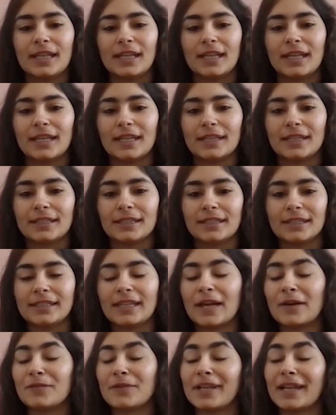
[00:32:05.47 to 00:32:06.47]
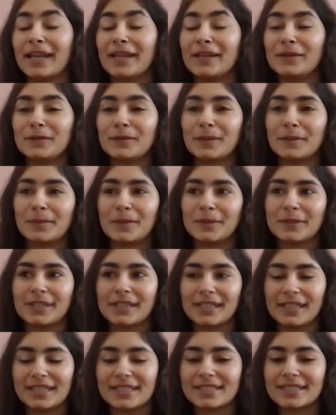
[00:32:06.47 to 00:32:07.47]
And yeah, when I know about
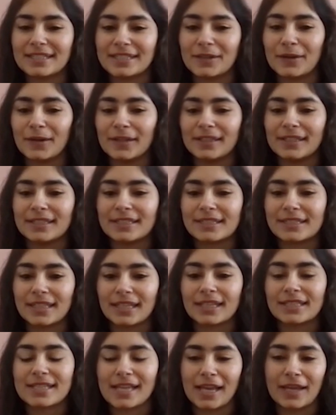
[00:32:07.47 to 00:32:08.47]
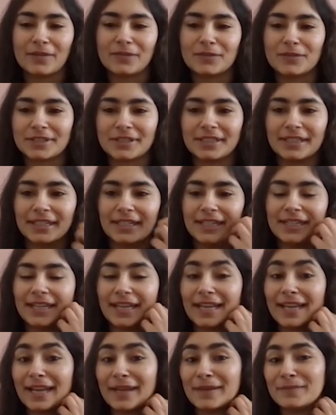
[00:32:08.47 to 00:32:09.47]
the history, all these things I have studied,
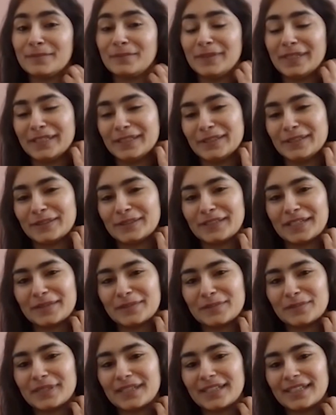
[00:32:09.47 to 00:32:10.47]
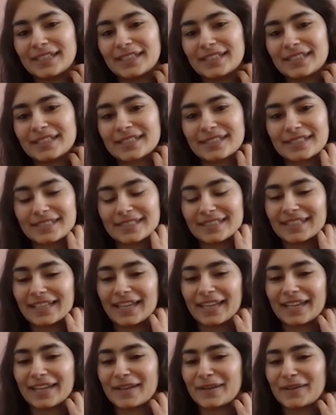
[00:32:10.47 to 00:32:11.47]
and I've been to that place,
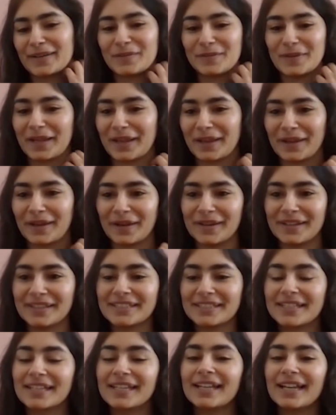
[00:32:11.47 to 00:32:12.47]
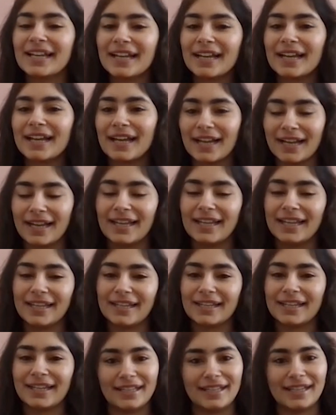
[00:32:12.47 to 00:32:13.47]
like, oh my gosh,
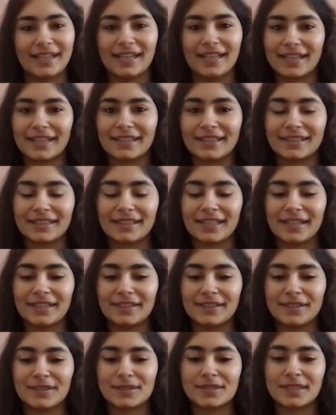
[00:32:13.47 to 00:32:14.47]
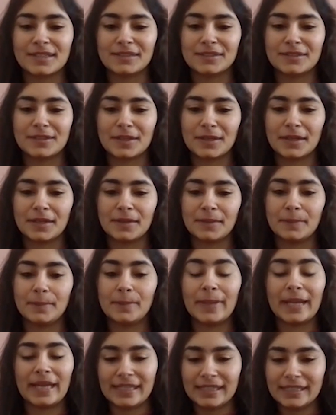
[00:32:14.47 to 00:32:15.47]
I like that
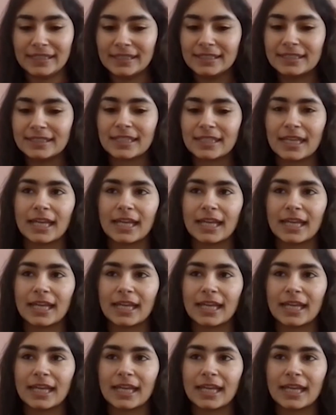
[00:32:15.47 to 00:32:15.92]
Sintra Palace.